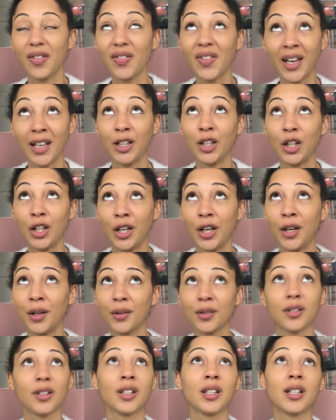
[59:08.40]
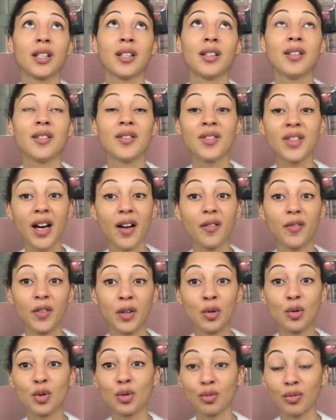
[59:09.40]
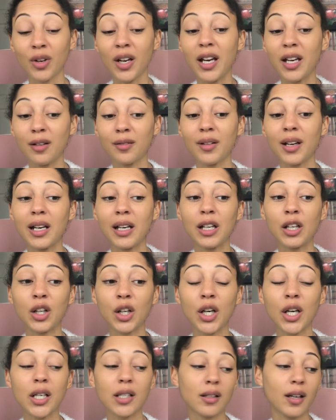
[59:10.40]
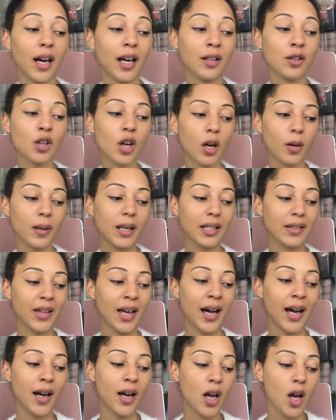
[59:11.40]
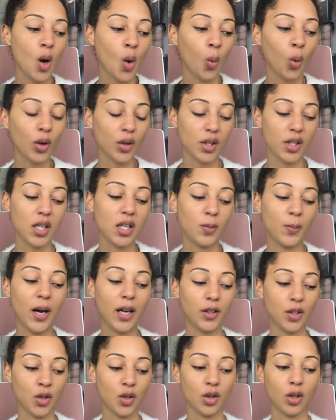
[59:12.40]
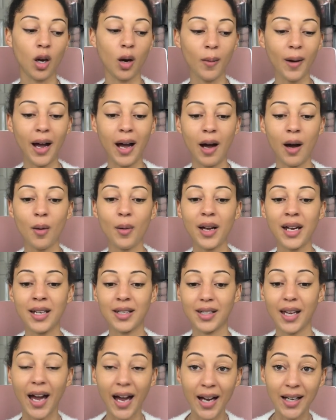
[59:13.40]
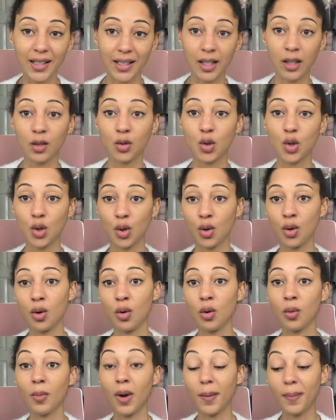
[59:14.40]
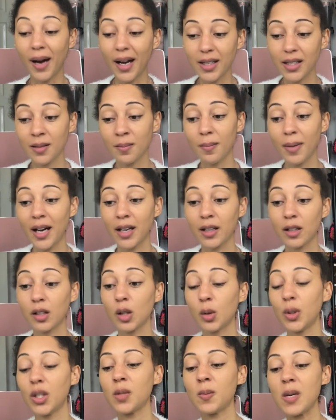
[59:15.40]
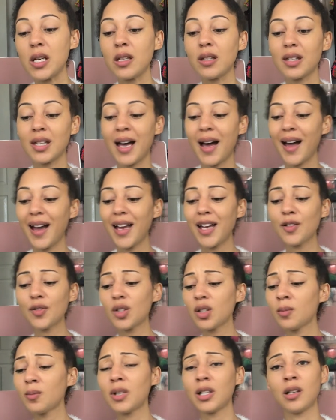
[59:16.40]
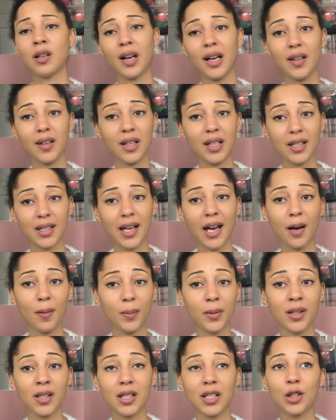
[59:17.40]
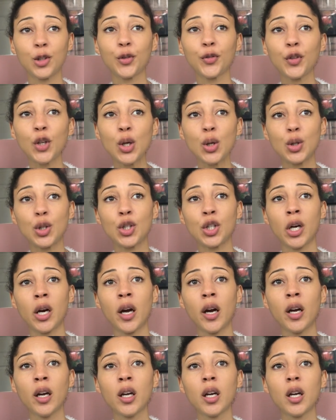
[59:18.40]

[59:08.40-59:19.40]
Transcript: Thank you. That feels really really good, and knowing that once these patterns go out, it's adding to my pattern bank, which means that if something like this happens in the future,